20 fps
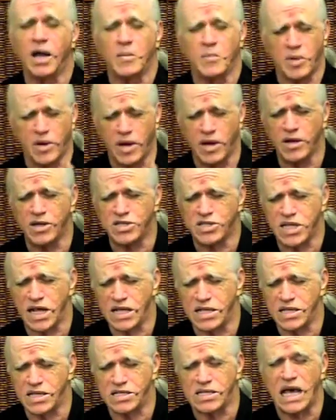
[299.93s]
But
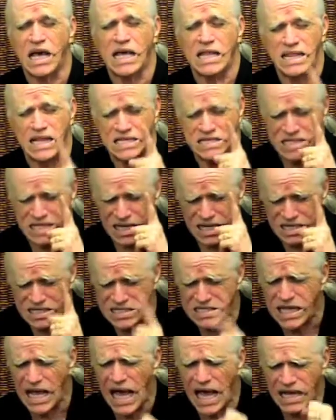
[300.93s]
understand this, that's the
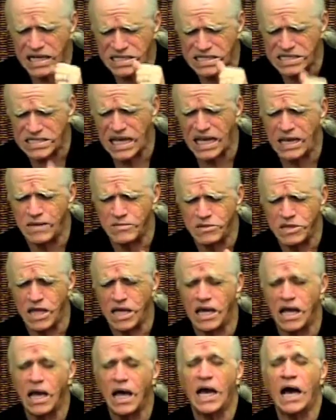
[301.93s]
exact same
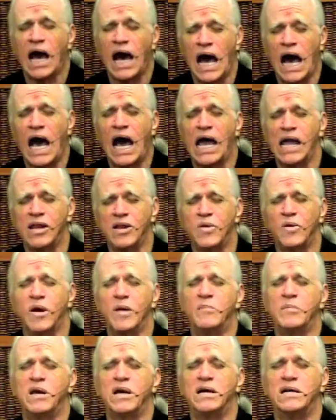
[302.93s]
thing. I know
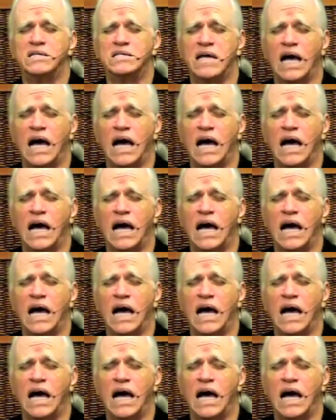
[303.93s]
it because